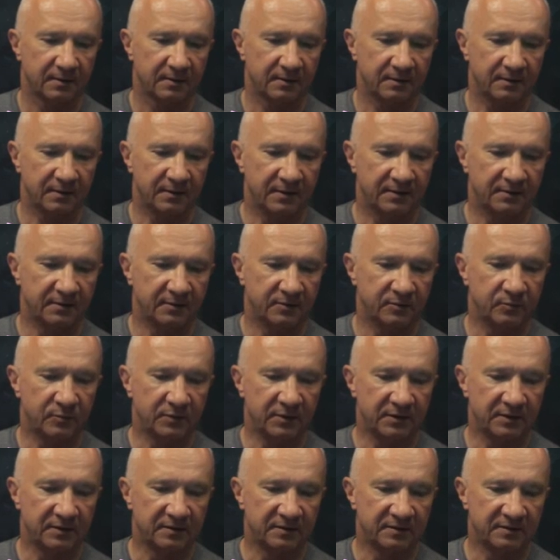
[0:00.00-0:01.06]
Let it
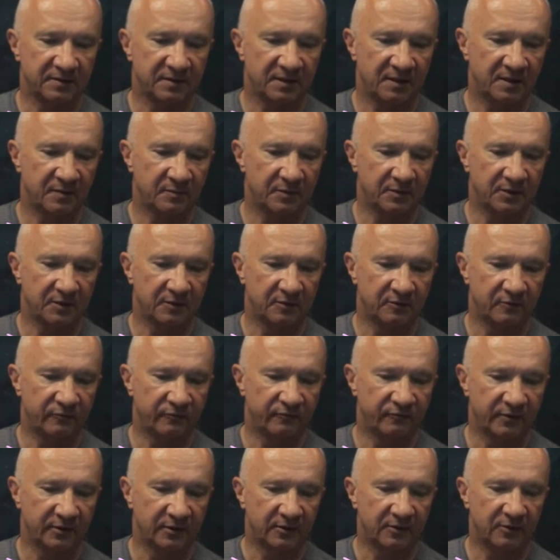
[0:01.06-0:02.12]
be sum
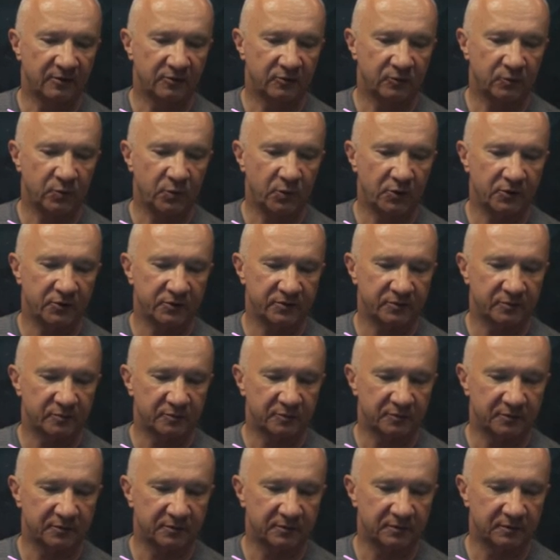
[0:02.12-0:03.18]
over all
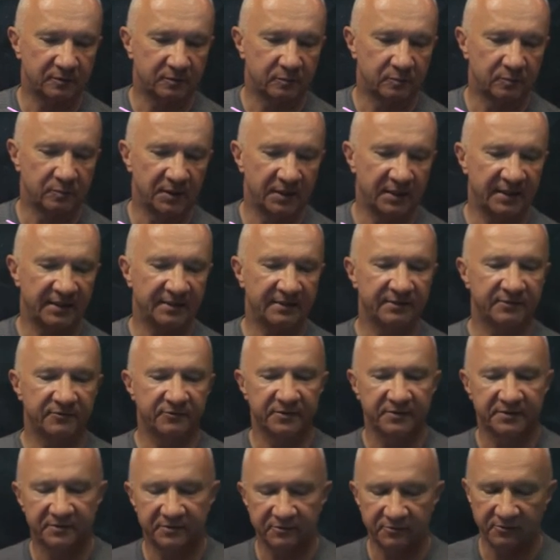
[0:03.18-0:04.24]
possible binary
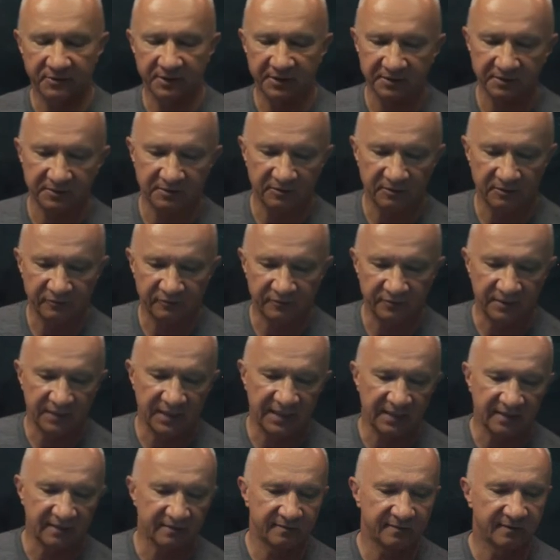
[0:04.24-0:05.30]
strings of
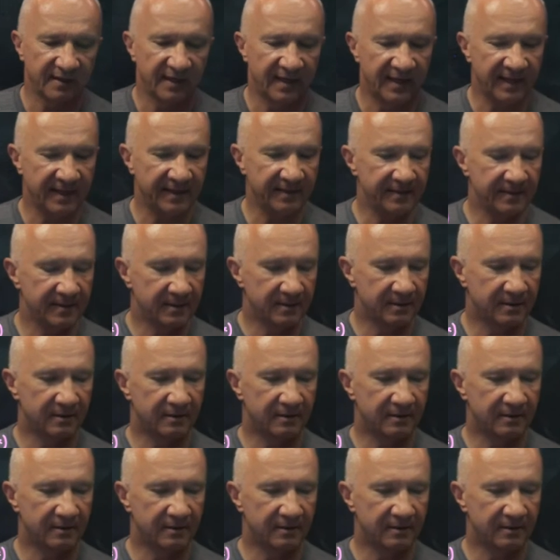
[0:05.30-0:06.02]
length n.